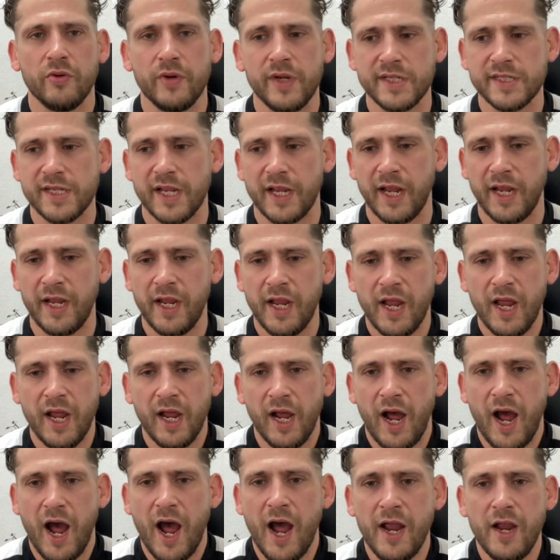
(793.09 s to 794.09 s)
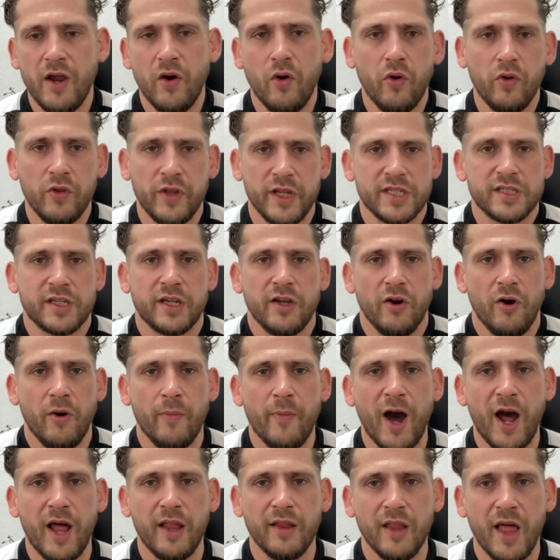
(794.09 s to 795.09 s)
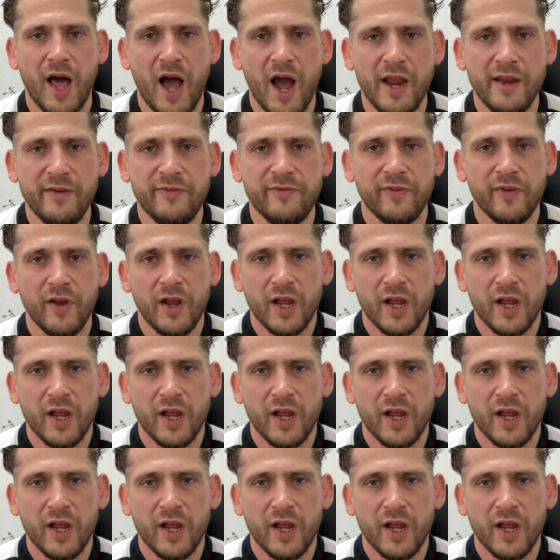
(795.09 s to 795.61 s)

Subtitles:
is it? I owe this girl my life.